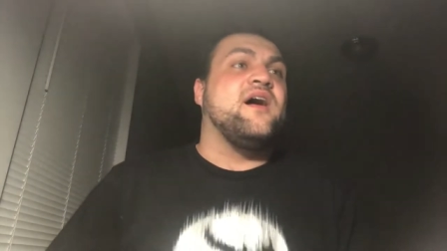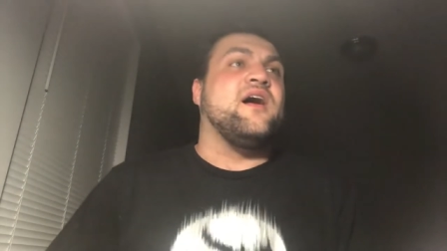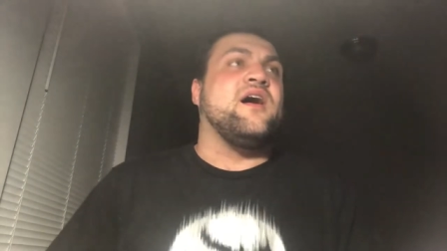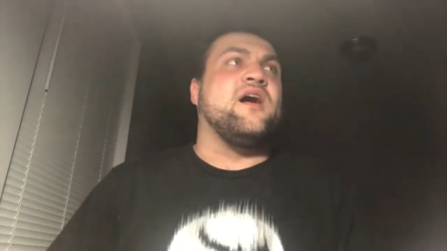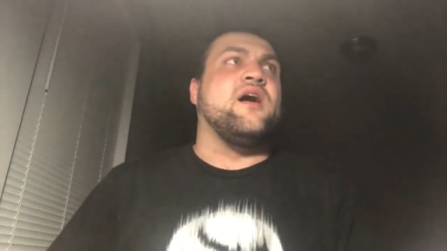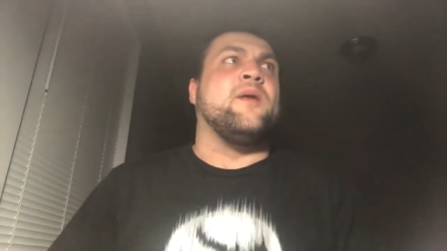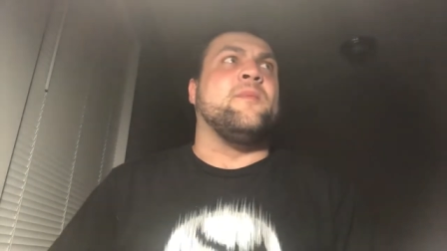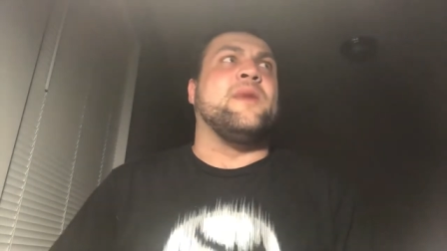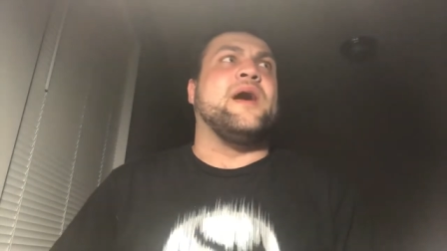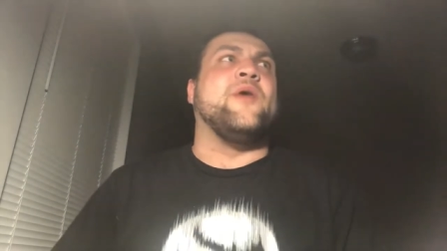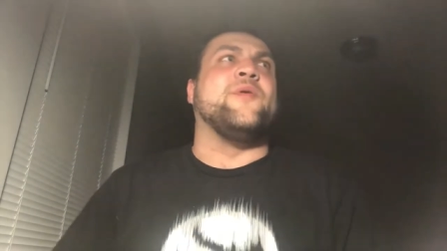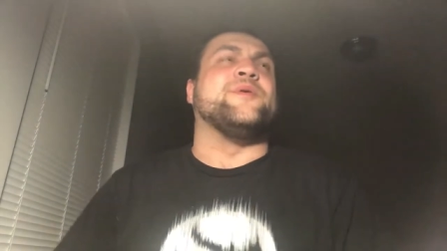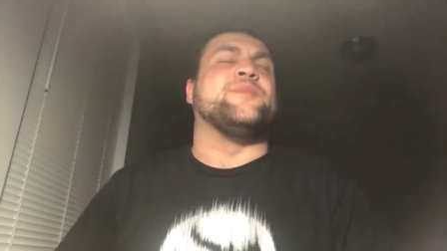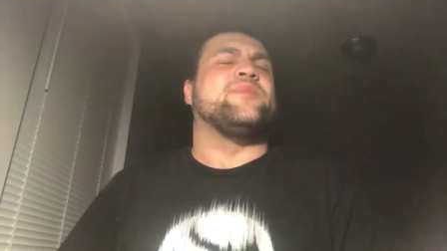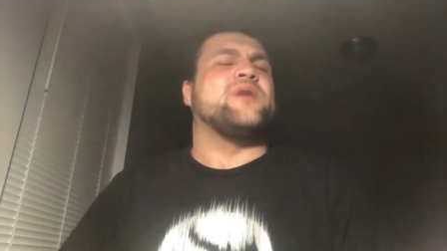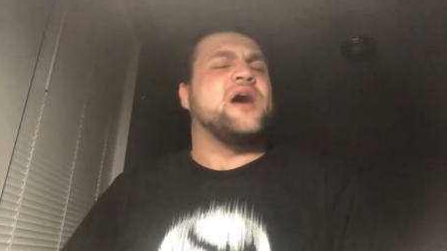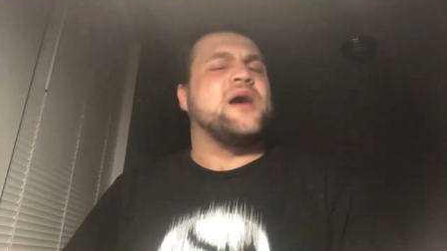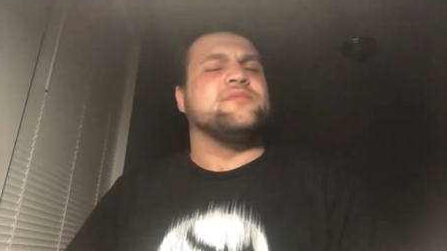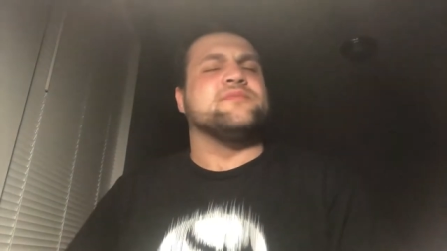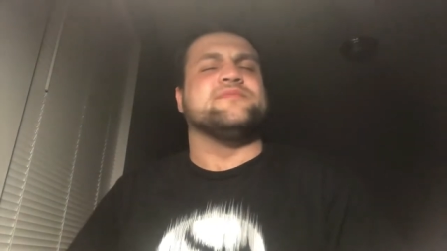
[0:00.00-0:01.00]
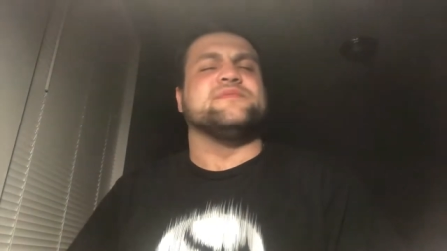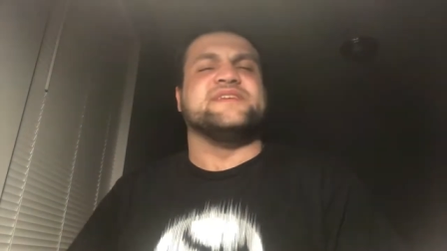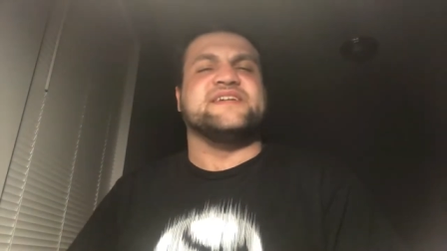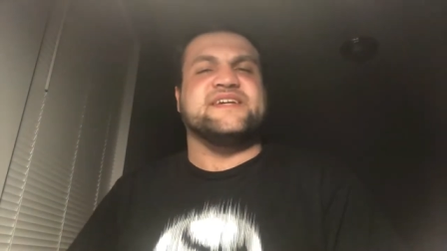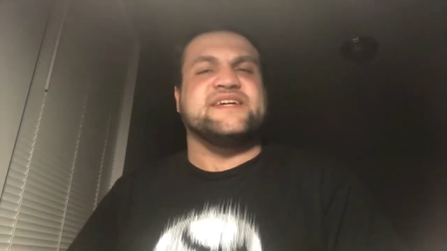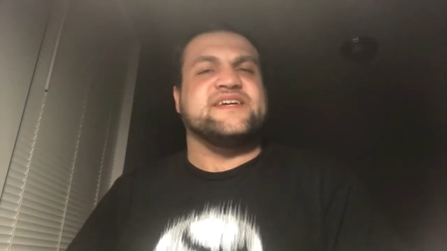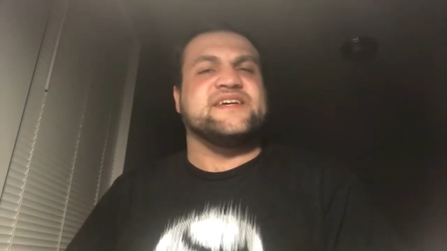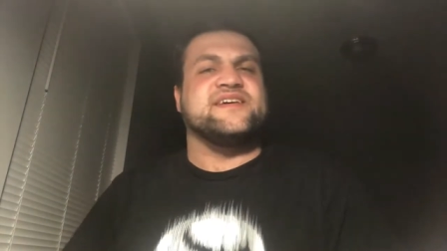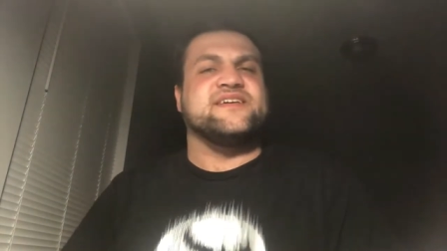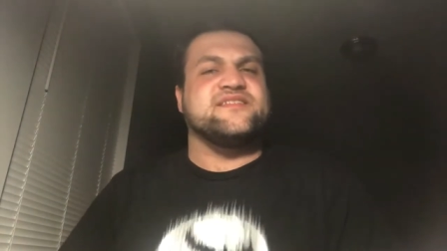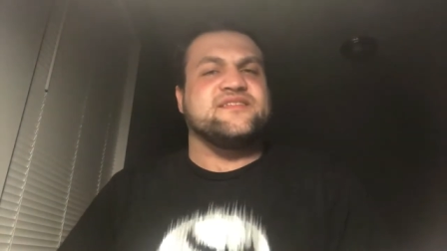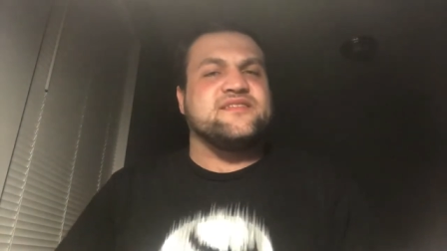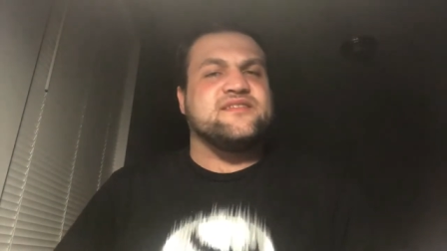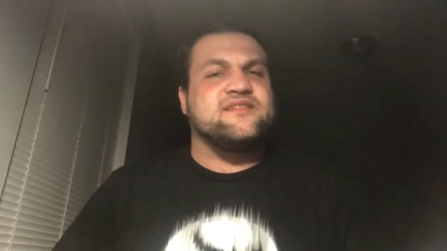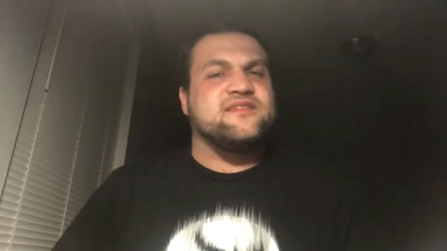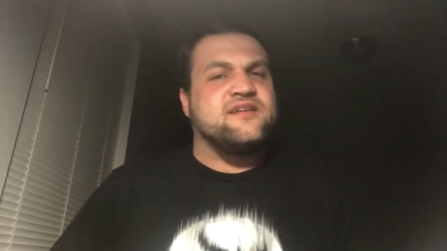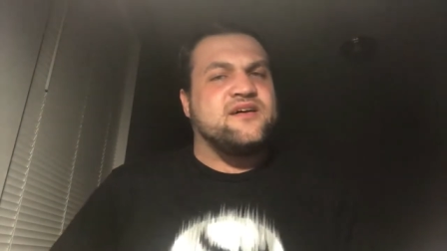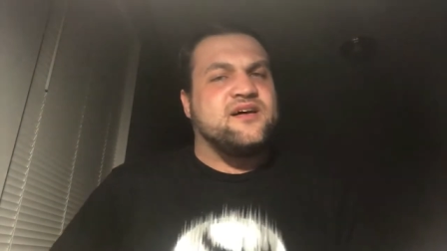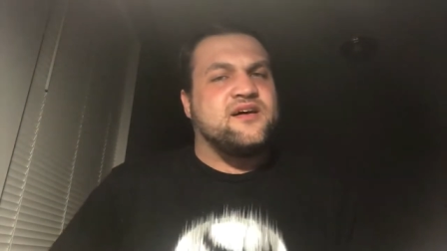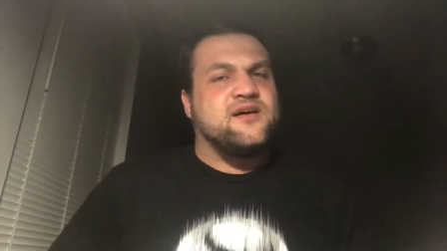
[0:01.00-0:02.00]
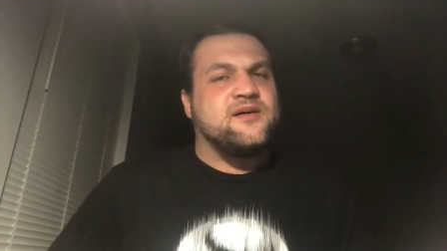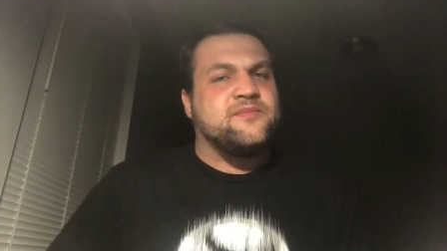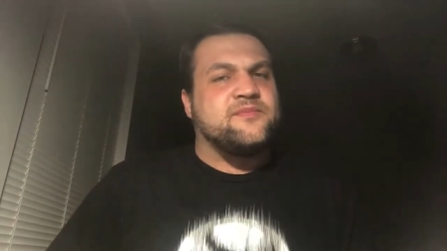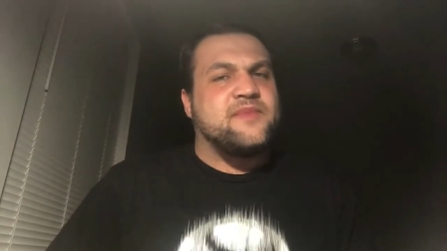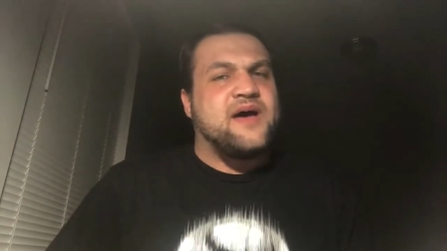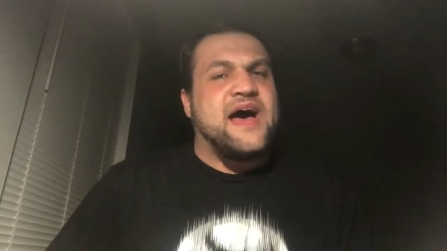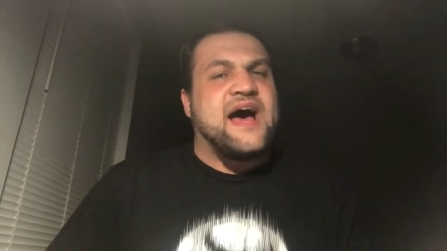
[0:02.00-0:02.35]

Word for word: um, I would probably get um,